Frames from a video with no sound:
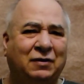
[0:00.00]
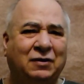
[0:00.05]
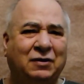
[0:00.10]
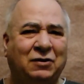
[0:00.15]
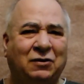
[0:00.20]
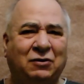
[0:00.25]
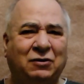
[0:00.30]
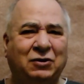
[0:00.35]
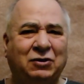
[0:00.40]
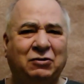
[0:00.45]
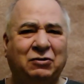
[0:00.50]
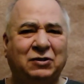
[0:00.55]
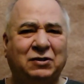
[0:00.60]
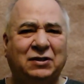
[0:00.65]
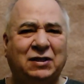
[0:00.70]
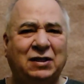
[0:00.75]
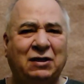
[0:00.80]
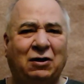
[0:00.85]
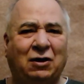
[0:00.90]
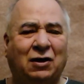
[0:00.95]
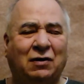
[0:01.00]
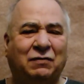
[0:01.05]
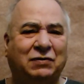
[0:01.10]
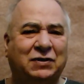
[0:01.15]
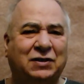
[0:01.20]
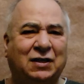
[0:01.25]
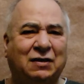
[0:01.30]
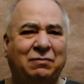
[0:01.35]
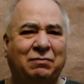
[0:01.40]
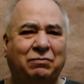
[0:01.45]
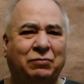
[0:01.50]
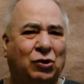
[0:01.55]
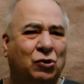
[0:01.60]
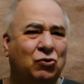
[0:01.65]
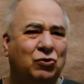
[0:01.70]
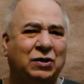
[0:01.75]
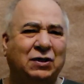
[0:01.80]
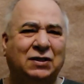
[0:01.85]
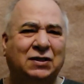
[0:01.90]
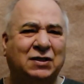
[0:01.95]
You'd see all of a sudden
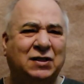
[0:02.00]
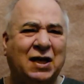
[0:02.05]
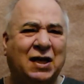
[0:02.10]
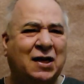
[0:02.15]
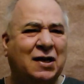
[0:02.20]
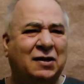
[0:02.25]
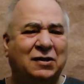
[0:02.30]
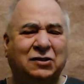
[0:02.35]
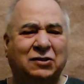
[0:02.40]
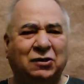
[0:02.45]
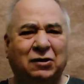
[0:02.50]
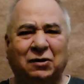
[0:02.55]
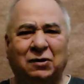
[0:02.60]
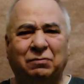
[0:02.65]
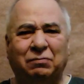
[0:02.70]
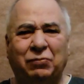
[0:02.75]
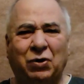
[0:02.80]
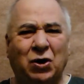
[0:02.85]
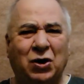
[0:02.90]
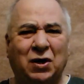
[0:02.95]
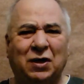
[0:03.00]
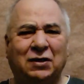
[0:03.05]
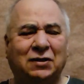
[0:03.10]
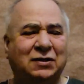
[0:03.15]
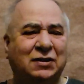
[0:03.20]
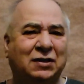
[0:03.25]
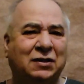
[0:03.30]
broken sticks or ponds,